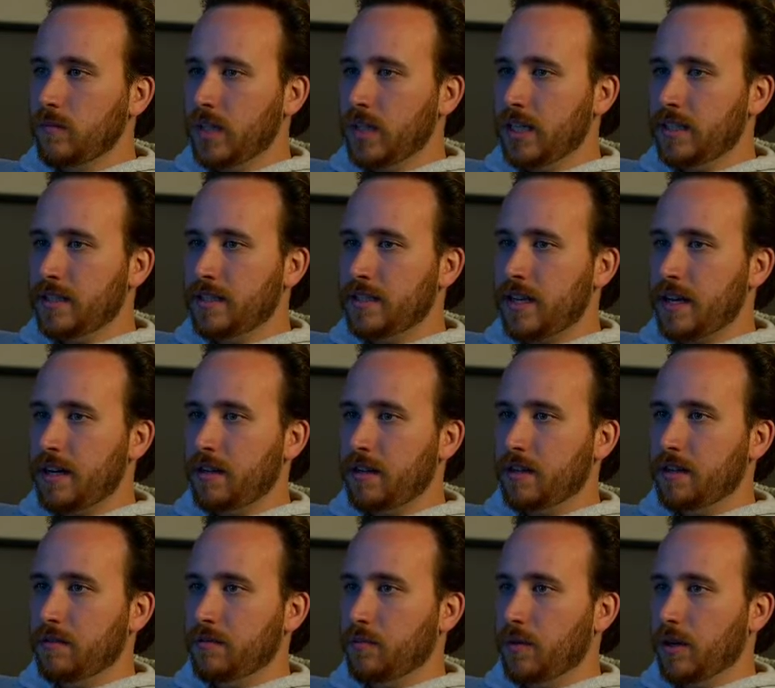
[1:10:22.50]
instead
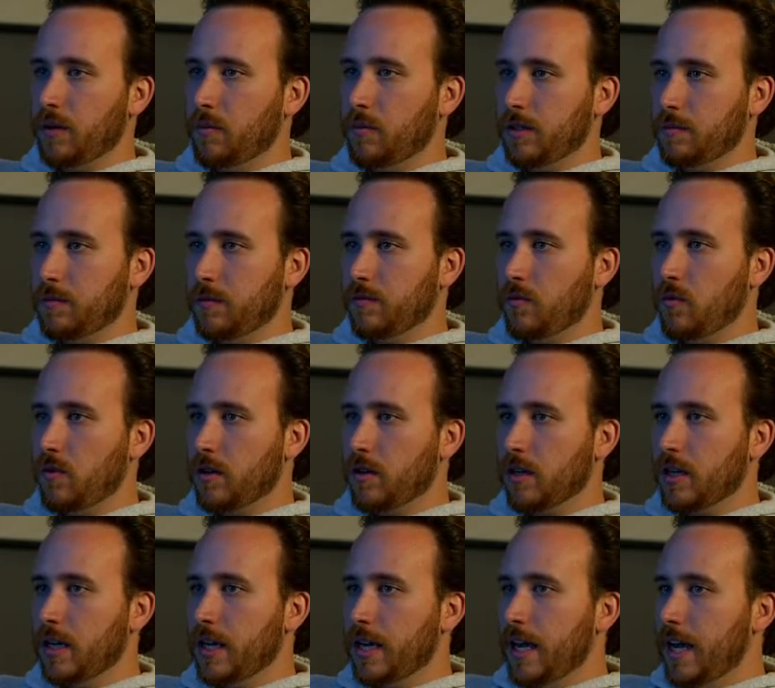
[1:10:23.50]
of what it was before.
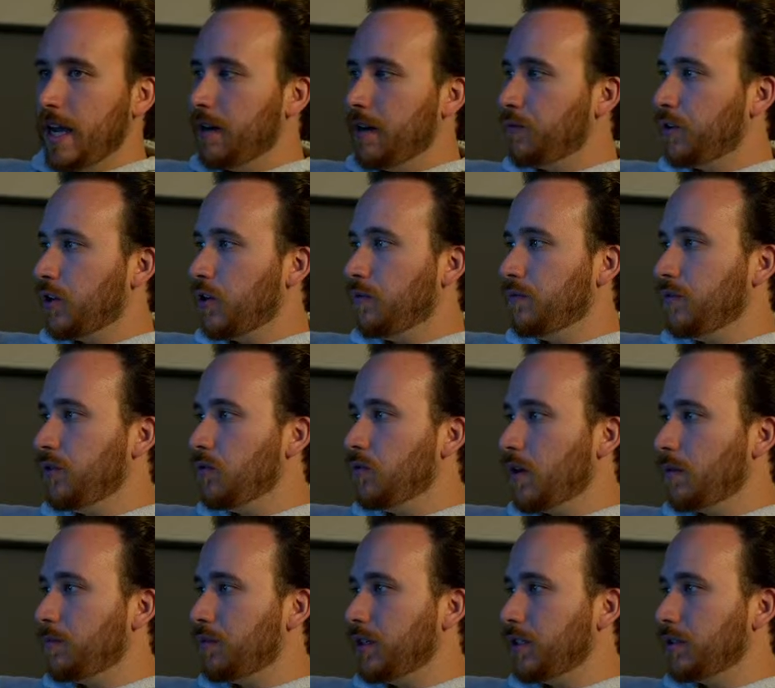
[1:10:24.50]
And if we go view
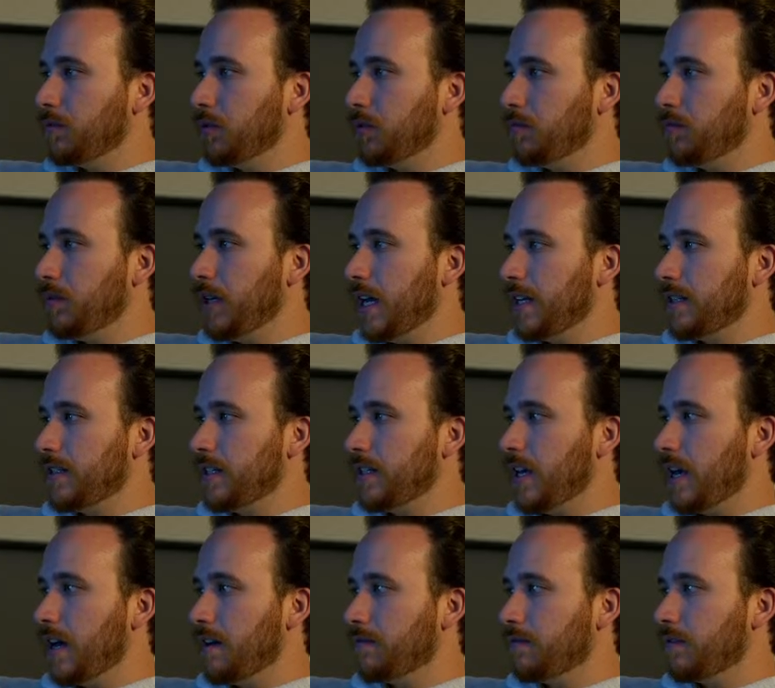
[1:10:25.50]
our principled
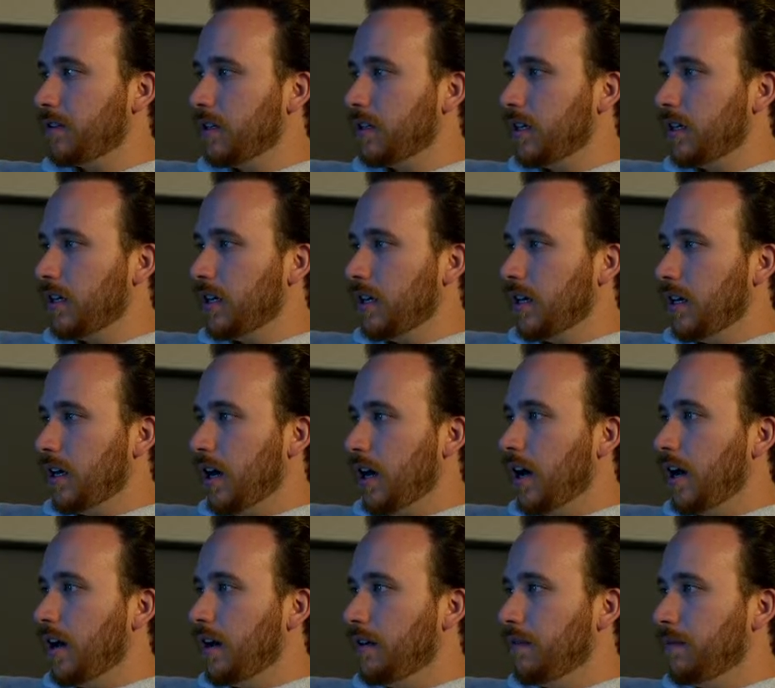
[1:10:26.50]
BSDF,
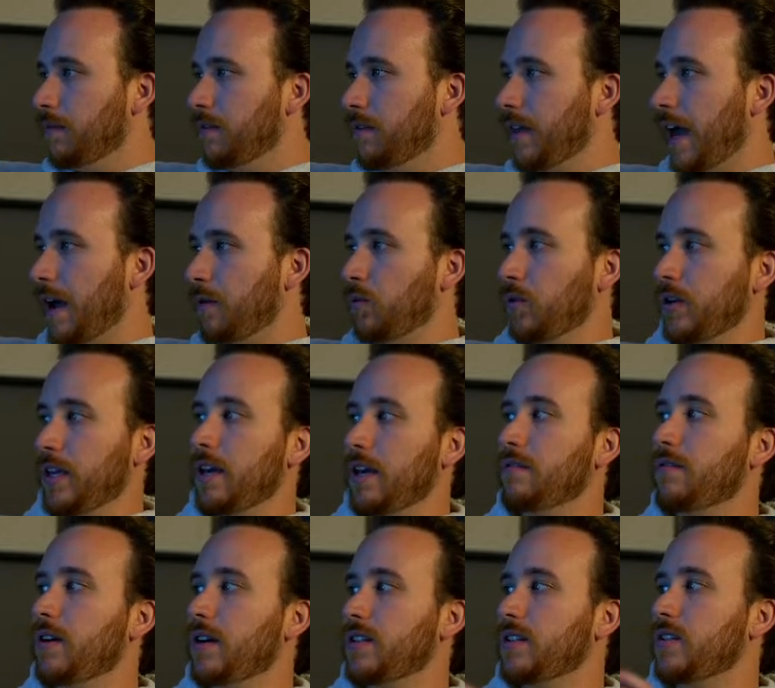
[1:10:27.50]
that will
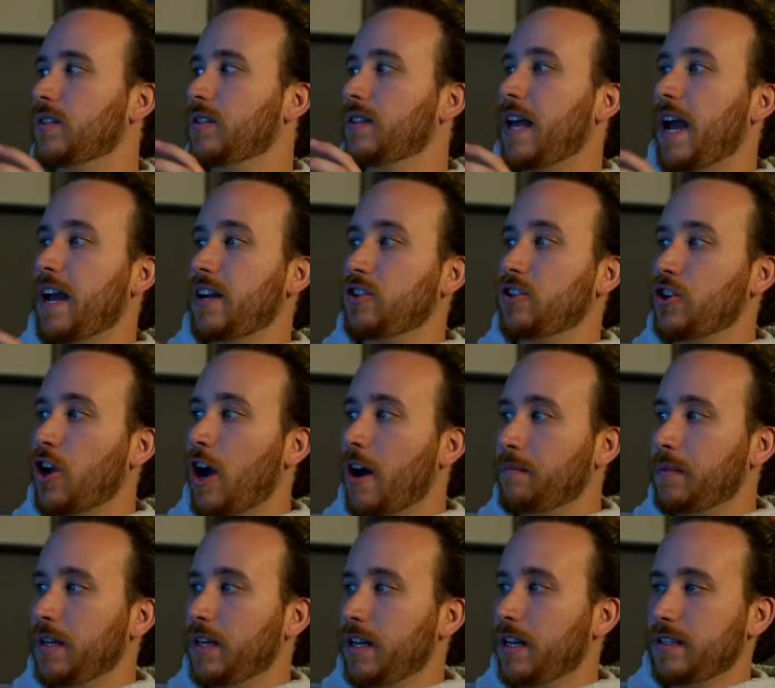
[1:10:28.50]
give us that
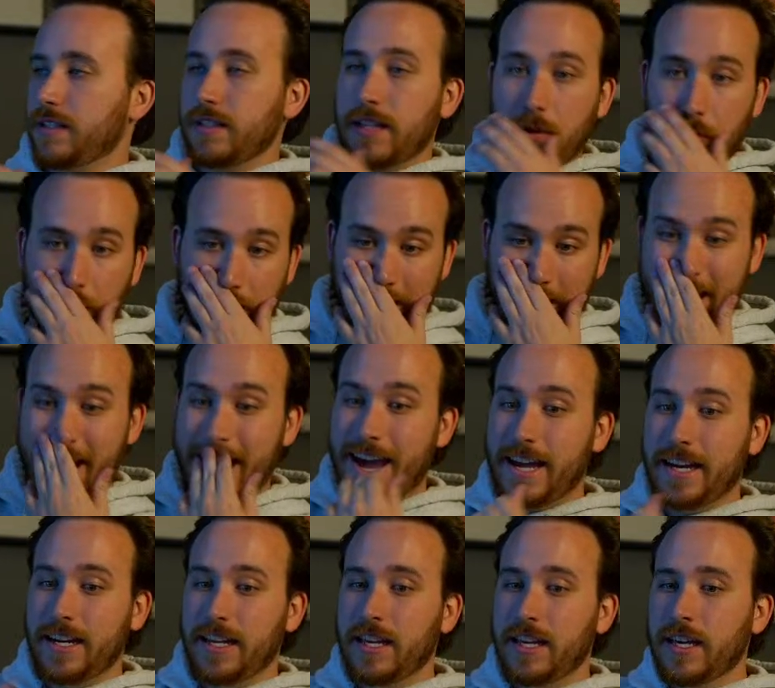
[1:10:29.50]
choppiness that we
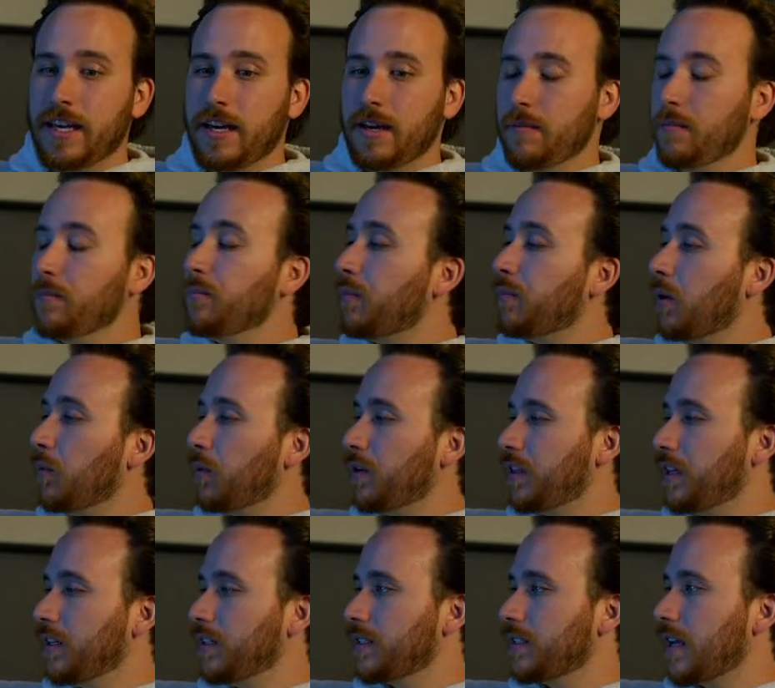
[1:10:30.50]
had, but
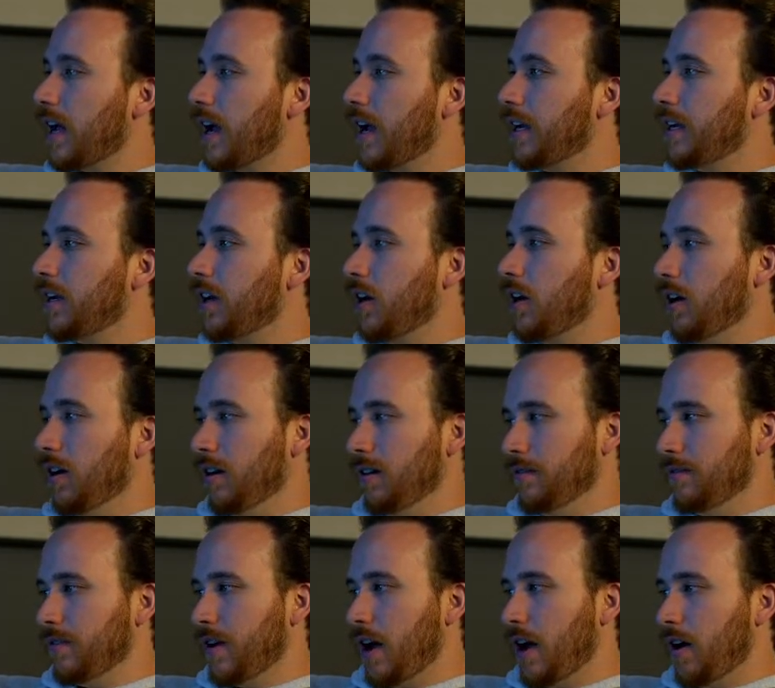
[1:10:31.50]
with inside
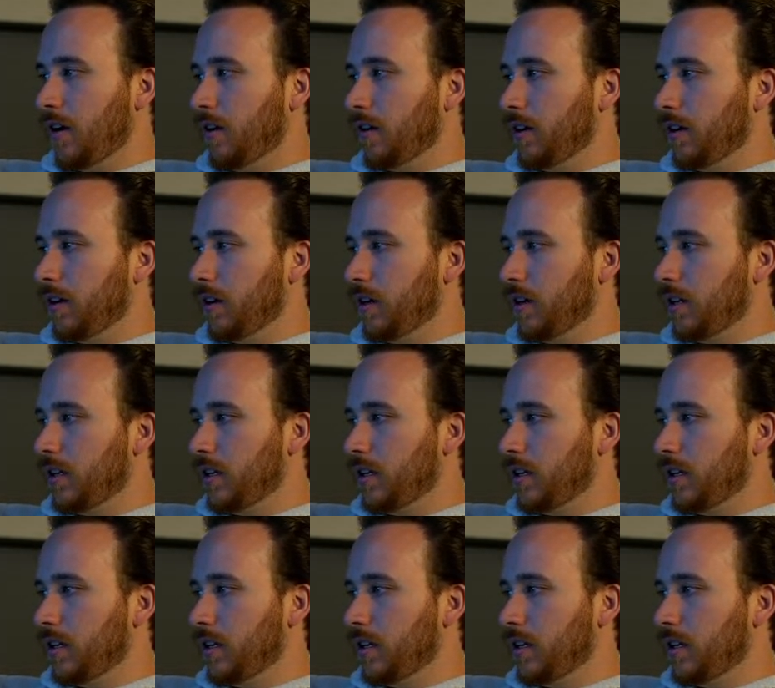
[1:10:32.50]
of our